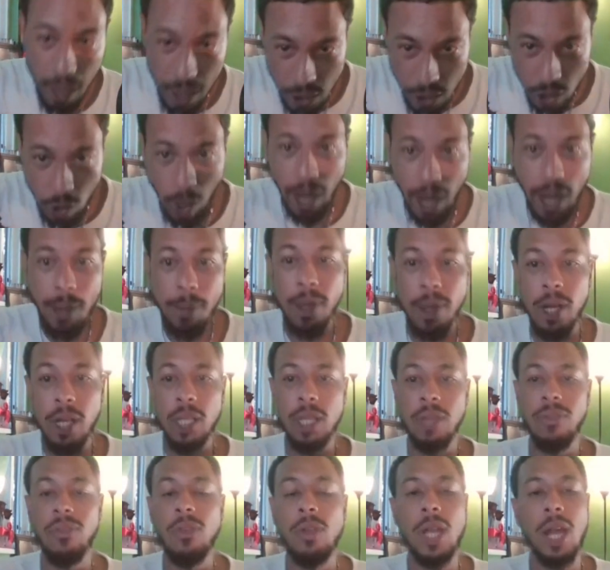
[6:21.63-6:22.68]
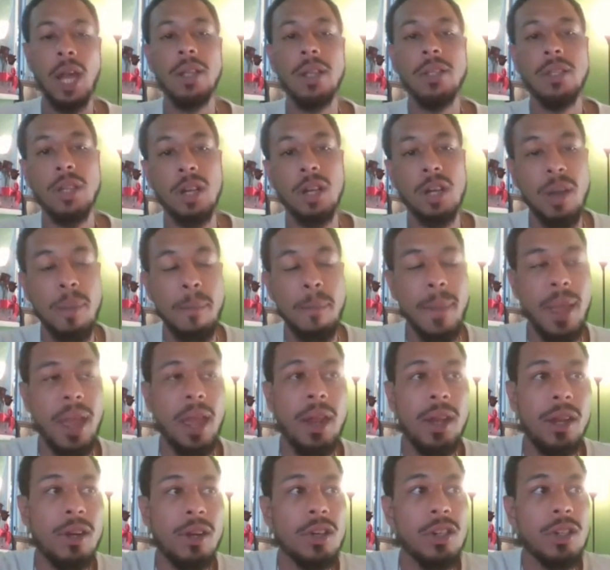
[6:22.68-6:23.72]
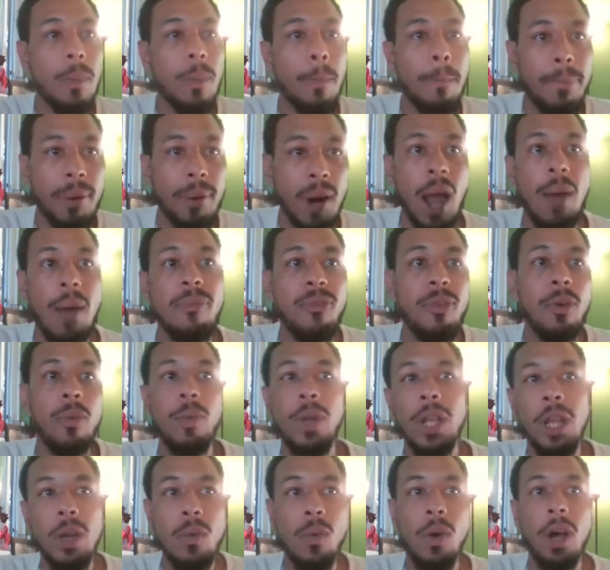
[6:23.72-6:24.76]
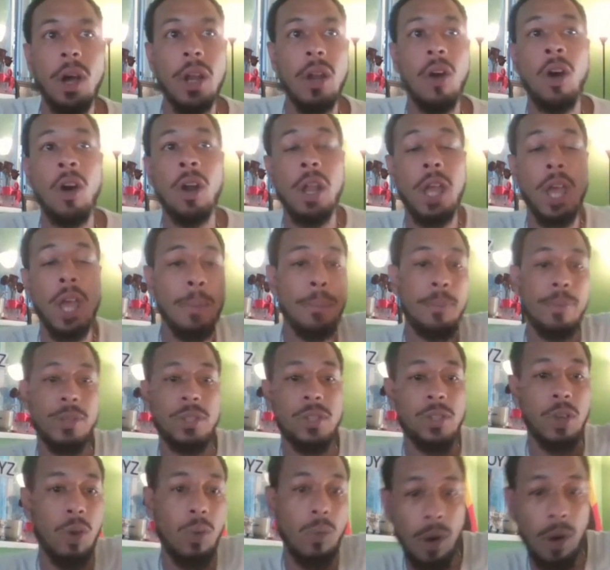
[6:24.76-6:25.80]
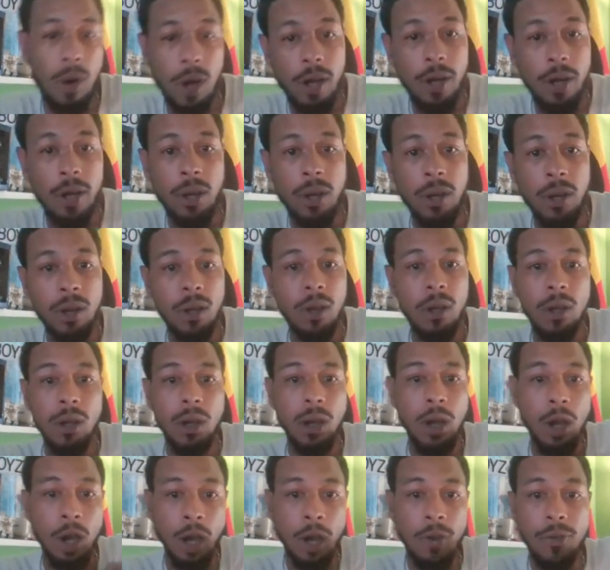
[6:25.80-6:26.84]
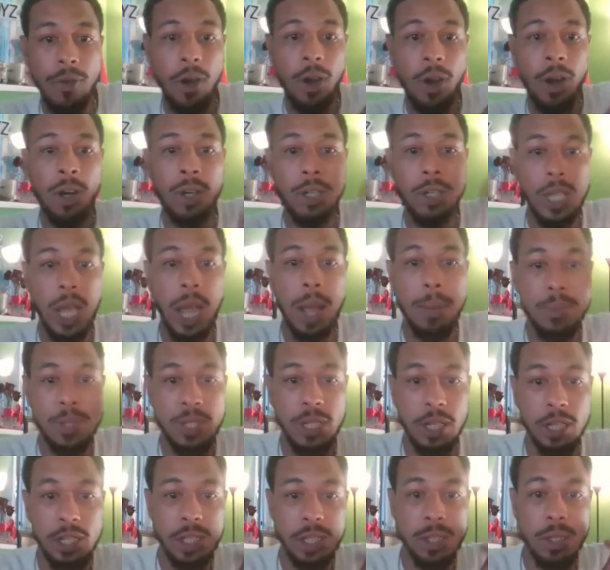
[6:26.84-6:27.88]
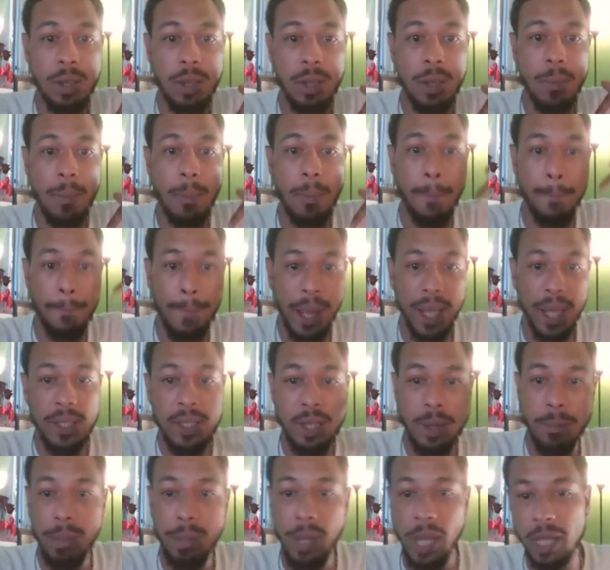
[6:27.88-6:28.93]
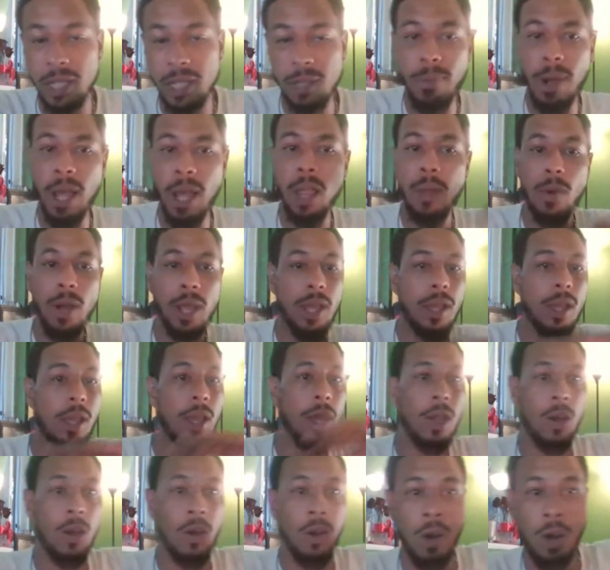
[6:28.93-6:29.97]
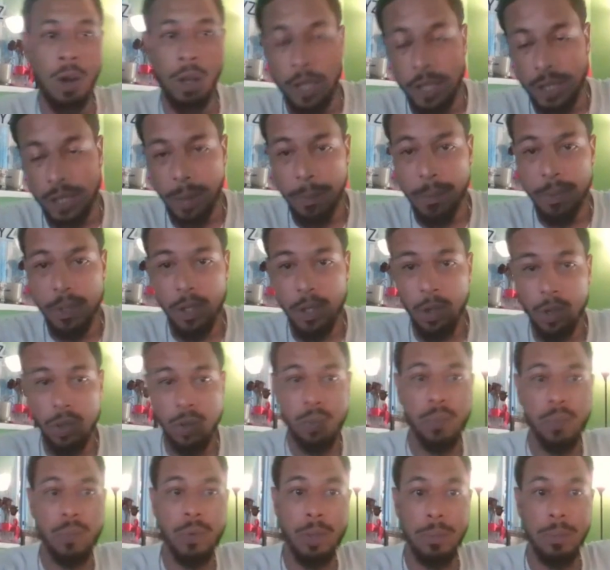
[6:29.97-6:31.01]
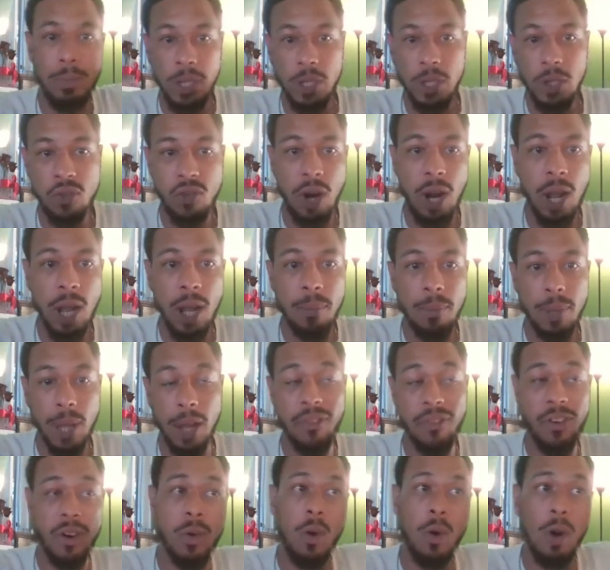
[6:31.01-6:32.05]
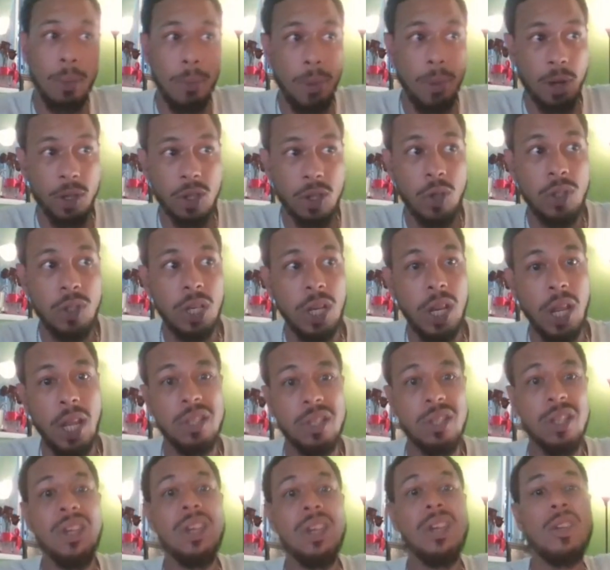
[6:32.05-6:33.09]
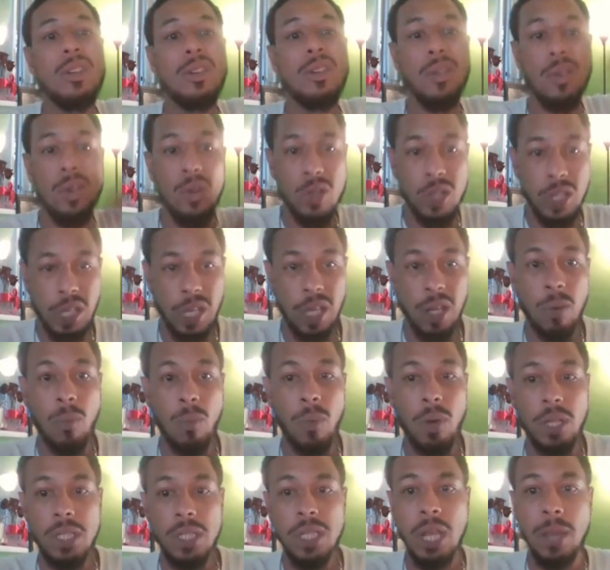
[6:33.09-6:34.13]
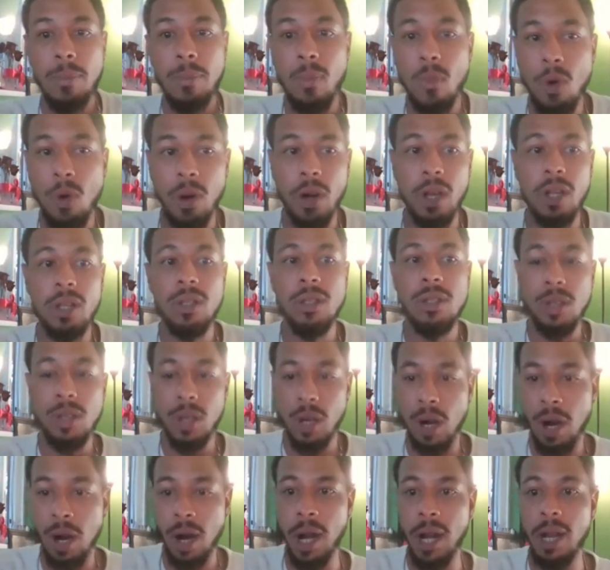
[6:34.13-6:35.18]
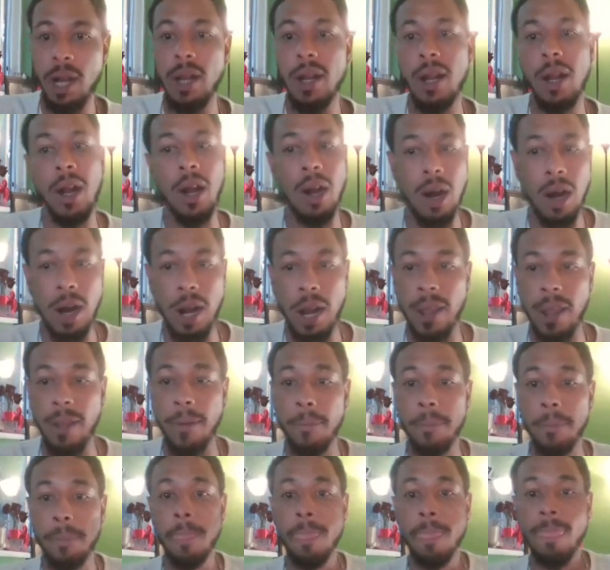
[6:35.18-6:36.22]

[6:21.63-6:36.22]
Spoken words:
So I am going to give you guys a Commanders prop for week one on episode one of our top six bets and picks. By the way, all these episodes will be dropped. I record them on Tuesday nights. You usually get them Wednesday mornings. All right. All right.